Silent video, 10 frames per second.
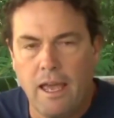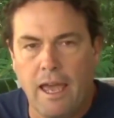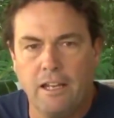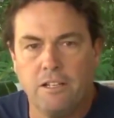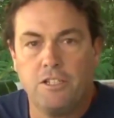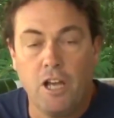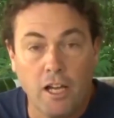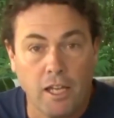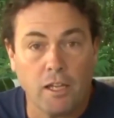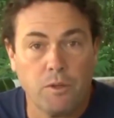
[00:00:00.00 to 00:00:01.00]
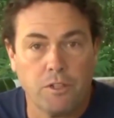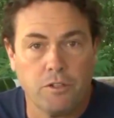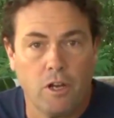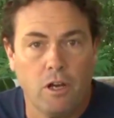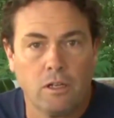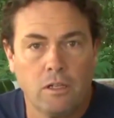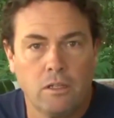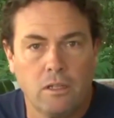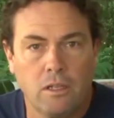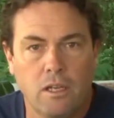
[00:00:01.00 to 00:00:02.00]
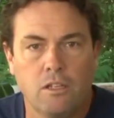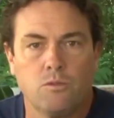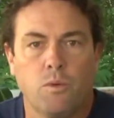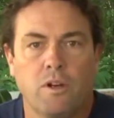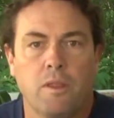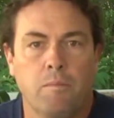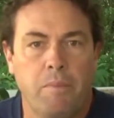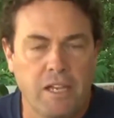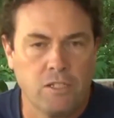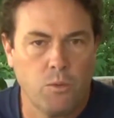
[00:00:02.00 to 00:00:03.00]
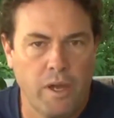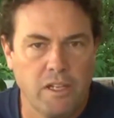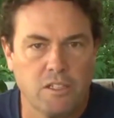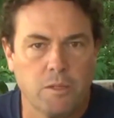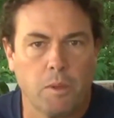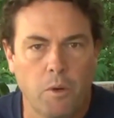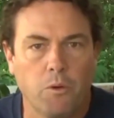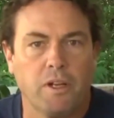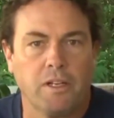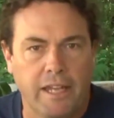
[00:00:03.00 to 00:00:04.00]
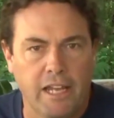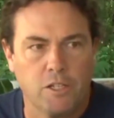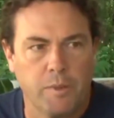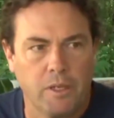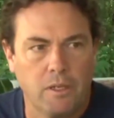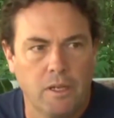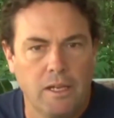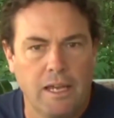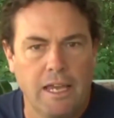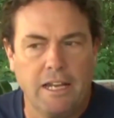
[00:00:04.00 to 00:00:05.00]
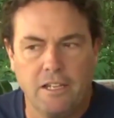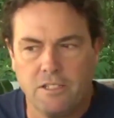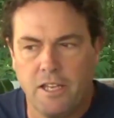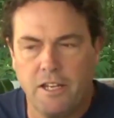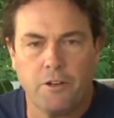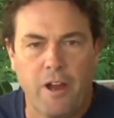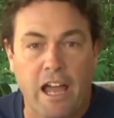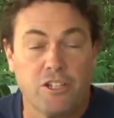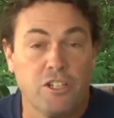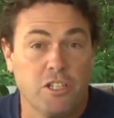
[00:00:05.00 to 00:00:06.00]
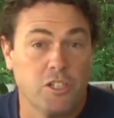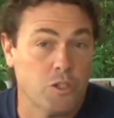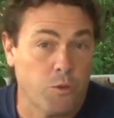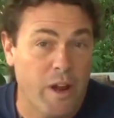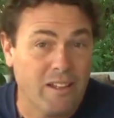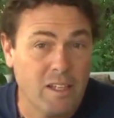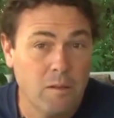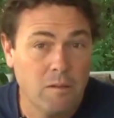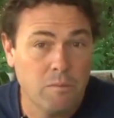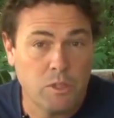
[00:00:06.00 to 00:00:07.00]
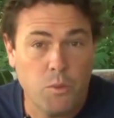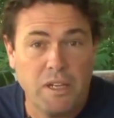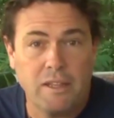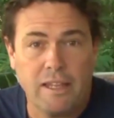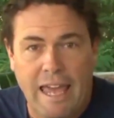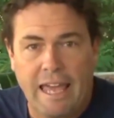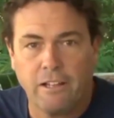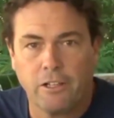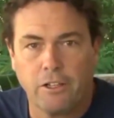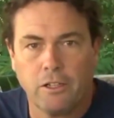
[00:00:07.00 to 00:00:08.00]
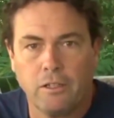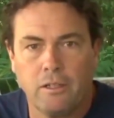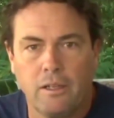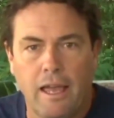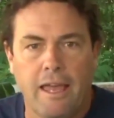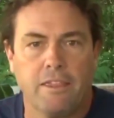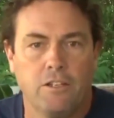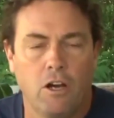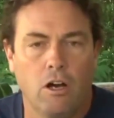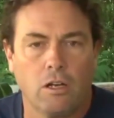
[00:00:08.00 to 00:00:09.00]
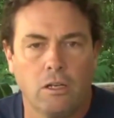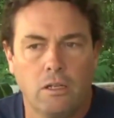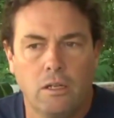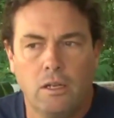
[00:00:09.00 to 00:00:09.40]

And tugging with your dog is one of the best ways to promote engagement. It is an interaction that is directly between the handler and the dog.